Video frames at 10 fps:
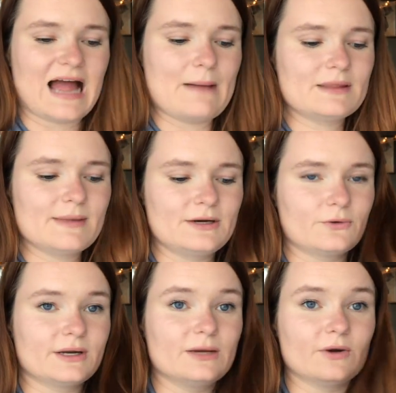I'm in the
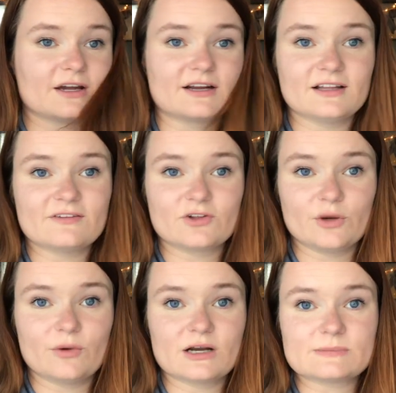minority where Get a Life,
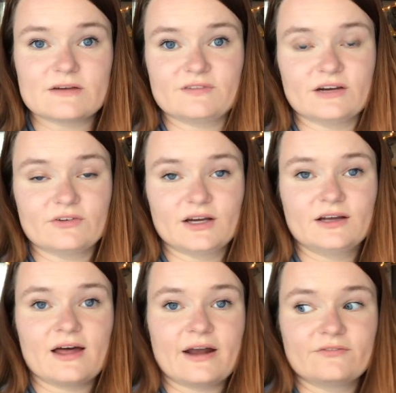Chloe Brown is my
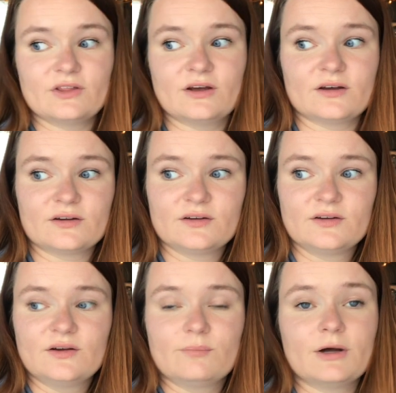favorite out of the
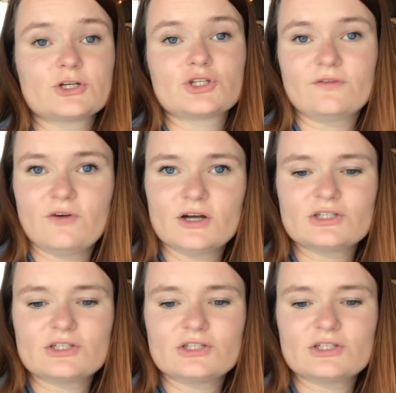bunch so far.